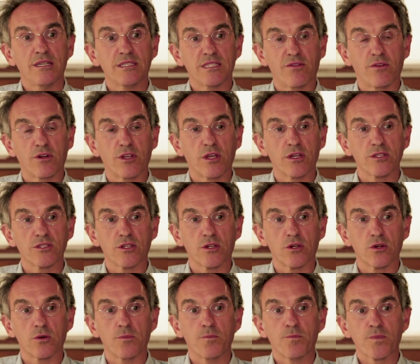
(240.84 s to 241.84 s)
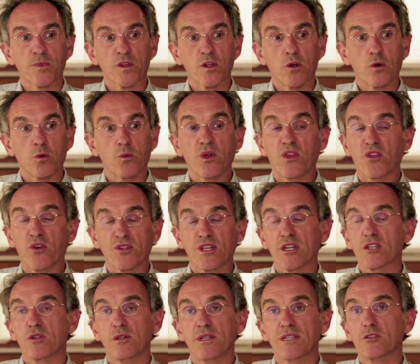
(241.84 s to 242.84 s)
several years ago, we thought
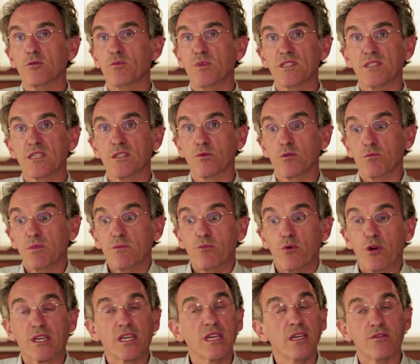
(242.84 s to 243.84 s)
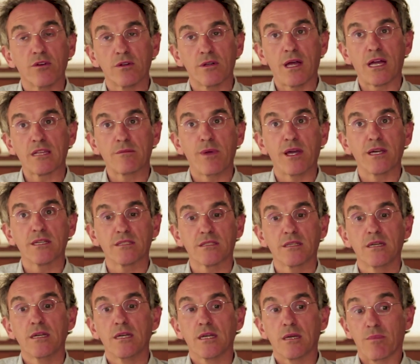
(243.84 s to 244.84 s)
actually that the business would be break-even at best.
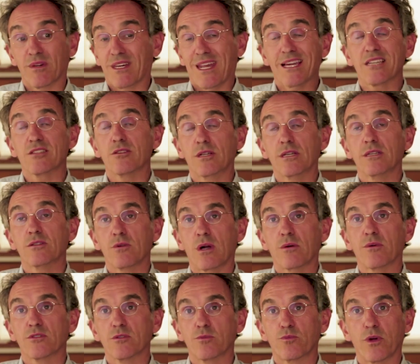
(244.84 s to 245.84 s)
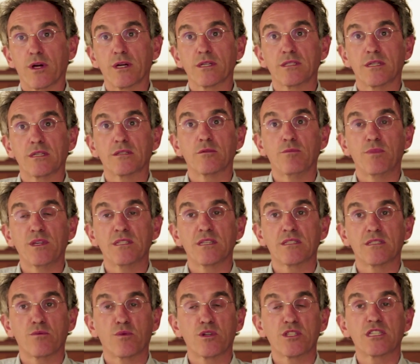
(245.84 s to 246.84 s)
But actually, to our surprise, it's a
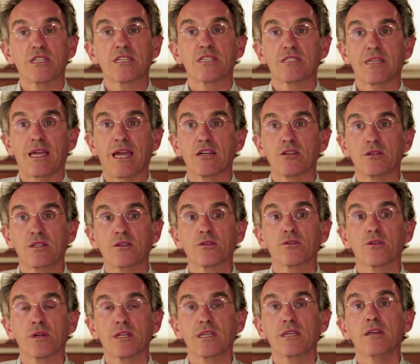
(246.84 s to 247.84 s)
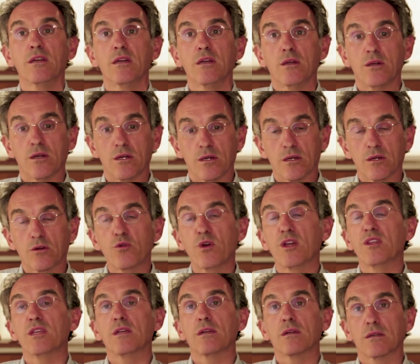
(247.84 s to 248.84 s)
business which is actually not only
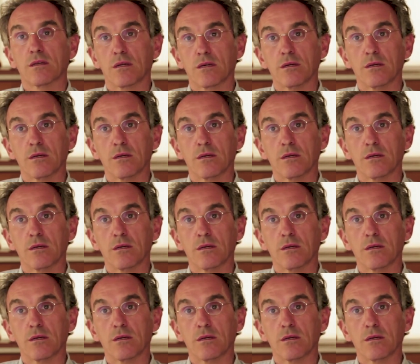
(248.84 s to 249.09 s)
creating